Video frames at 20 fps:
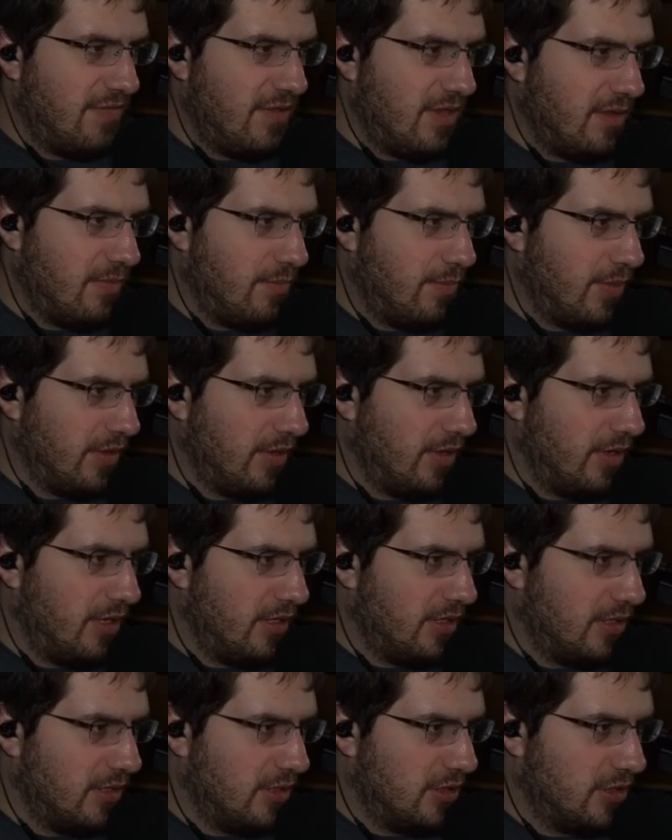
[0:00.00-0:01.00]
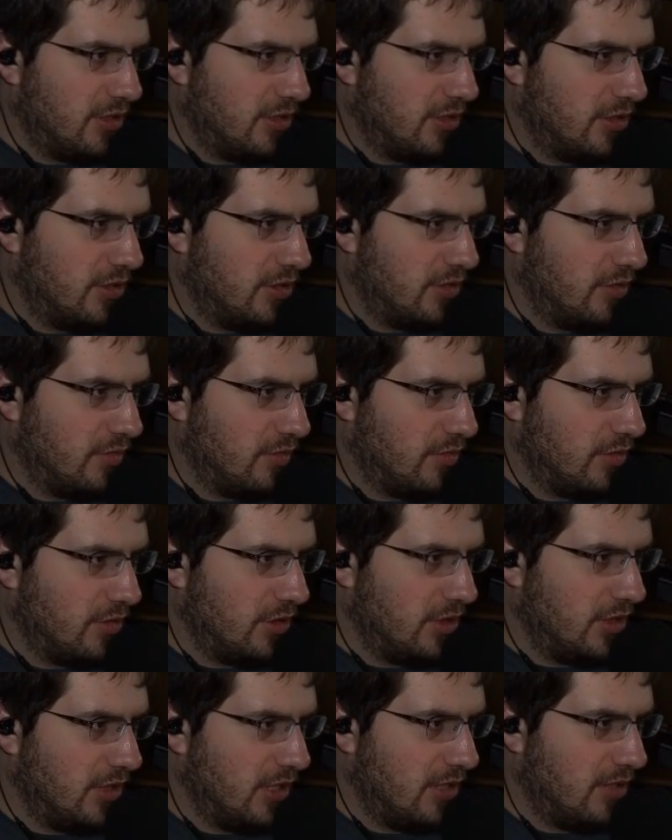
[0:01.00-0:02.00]
the ability to just store
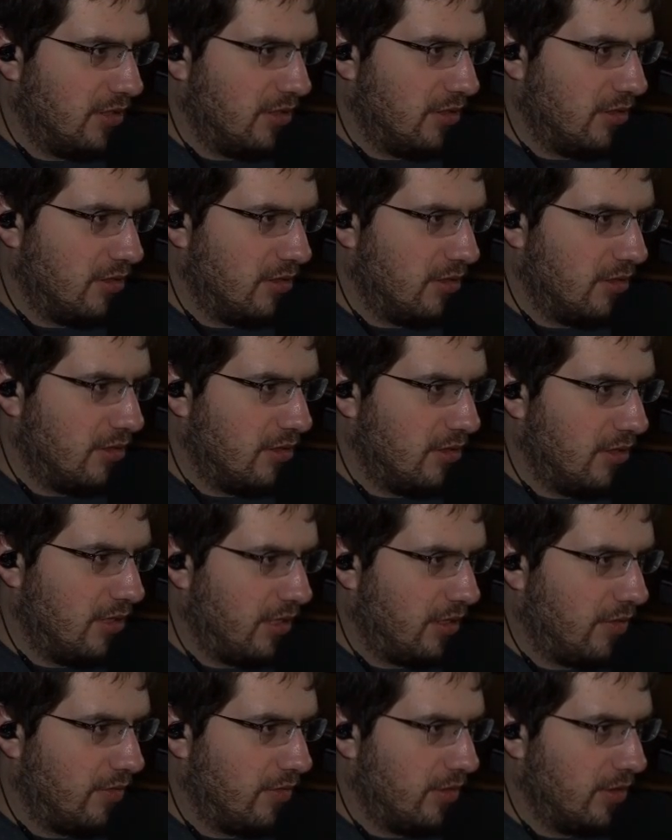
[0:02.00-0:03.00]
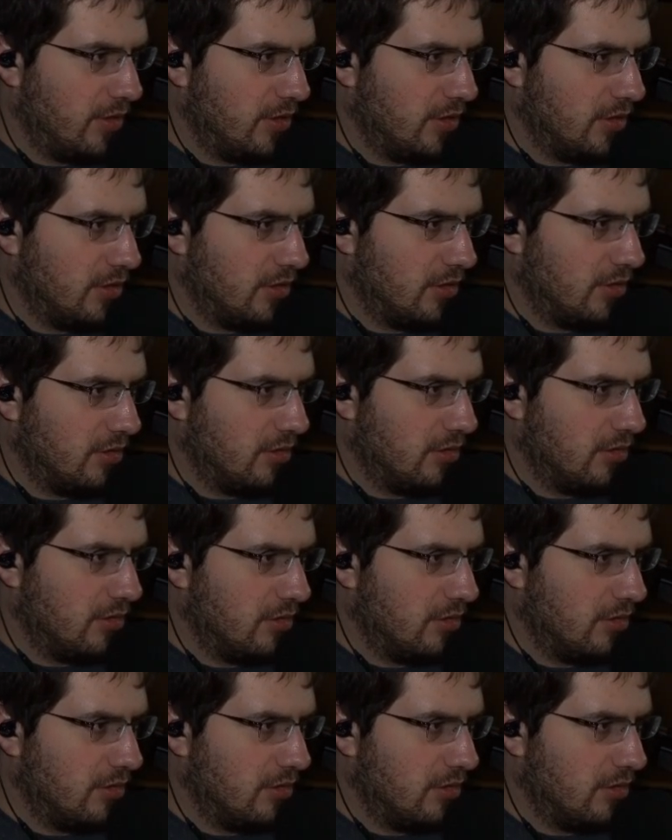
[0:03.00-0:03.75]
shit. Decoration.